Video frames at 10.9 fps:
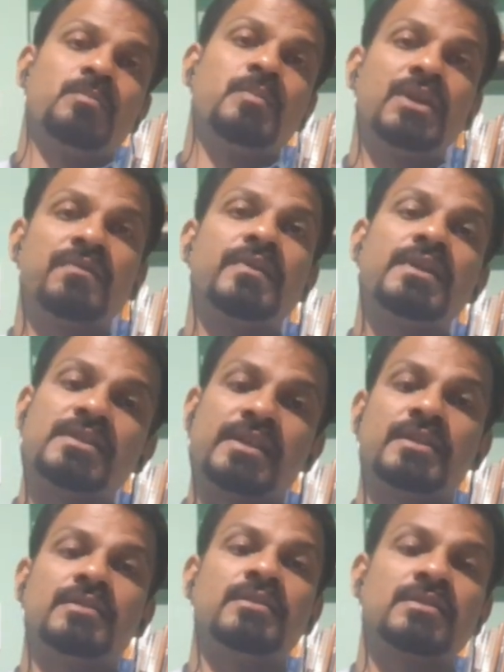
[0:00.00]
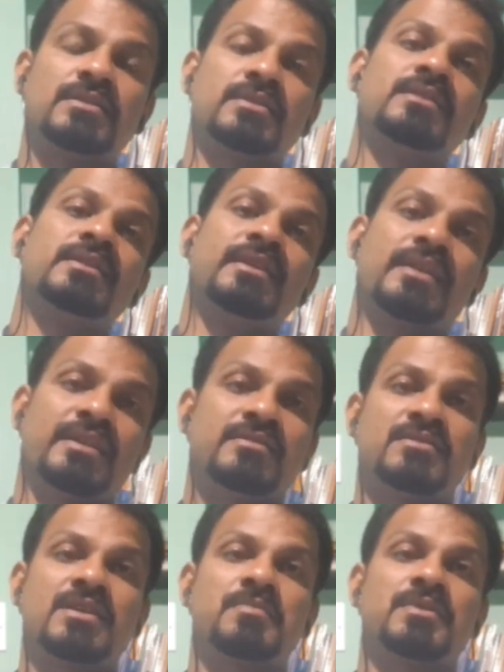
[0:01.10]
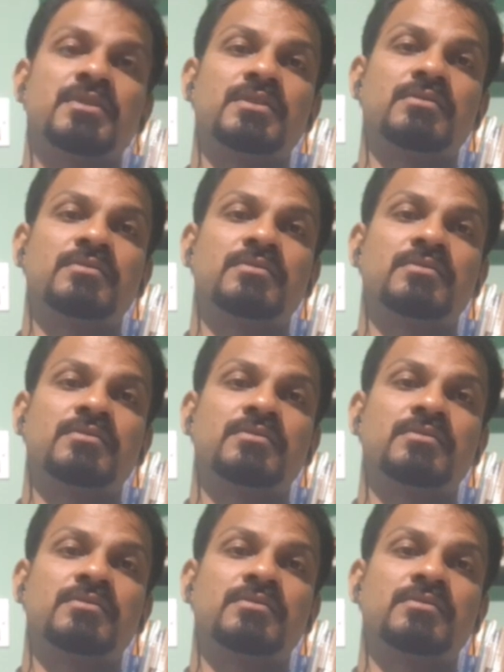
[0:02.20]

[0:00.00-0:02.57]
briefly said in this 9th chapter.